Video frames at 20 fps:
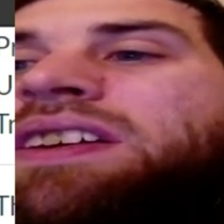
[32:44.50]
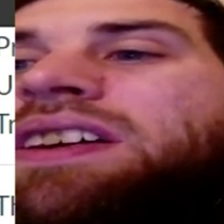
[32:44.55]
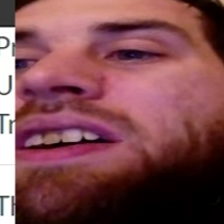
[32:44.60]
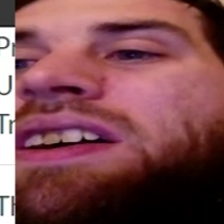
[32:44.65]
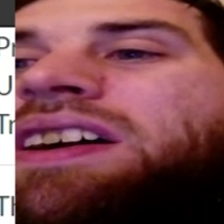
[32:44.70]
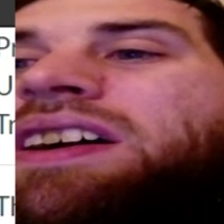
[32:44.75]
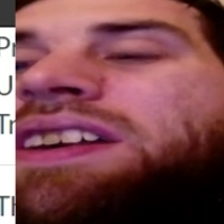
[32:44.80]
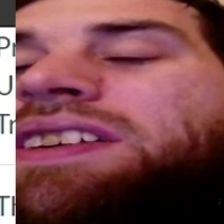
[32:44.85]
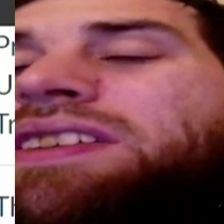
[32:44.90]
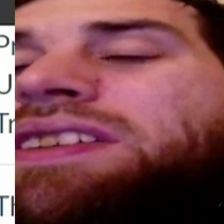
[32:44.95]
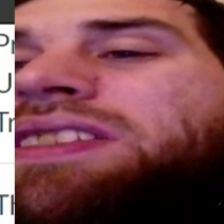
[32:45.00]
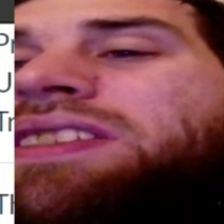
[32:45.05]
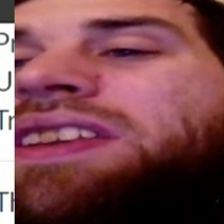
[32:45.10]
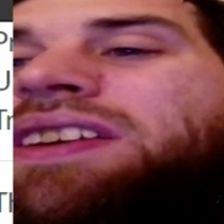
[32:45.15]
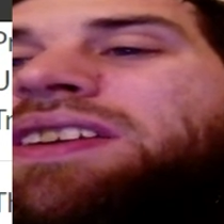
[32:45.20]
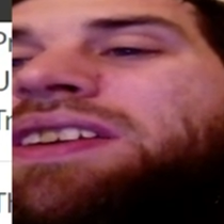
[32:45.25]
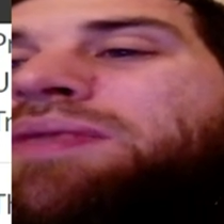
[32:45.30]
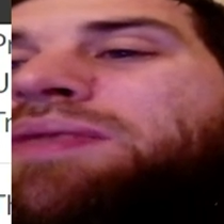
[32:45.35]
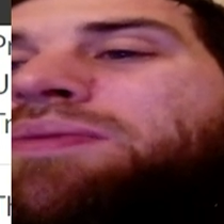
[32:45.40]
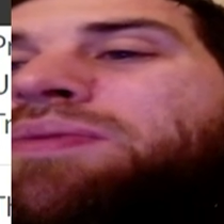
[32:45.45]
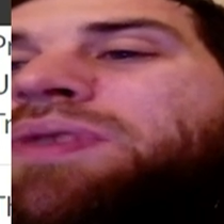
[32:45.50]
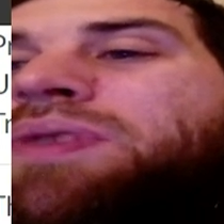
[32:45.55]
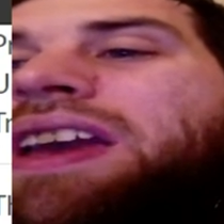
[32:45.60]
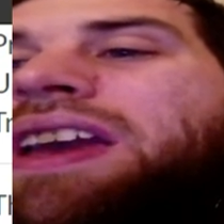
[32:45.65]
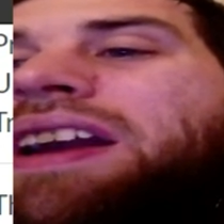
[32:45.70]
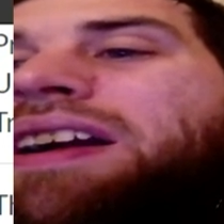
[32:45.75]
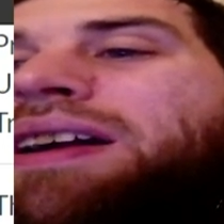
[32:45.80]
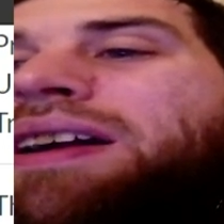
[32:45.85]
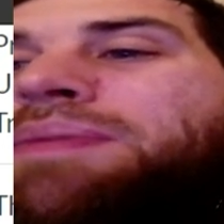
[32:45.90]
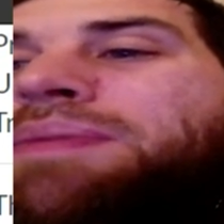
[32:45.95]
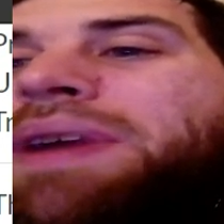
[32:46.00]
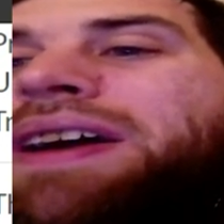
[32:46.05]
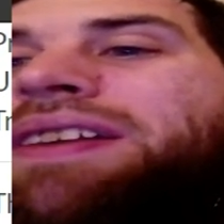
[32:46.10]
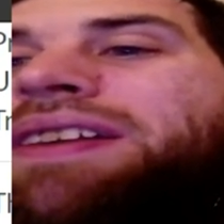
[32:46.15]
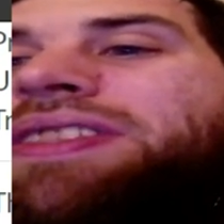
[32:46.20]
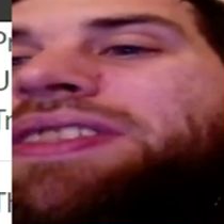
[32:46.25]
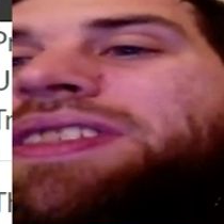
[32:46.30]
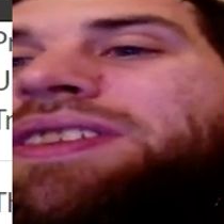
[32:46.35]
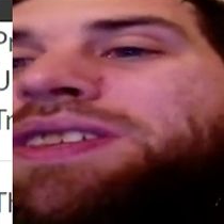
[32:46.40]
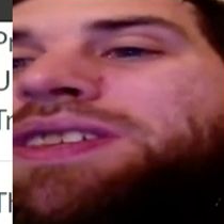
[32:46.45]
don't think you care about the
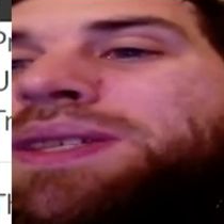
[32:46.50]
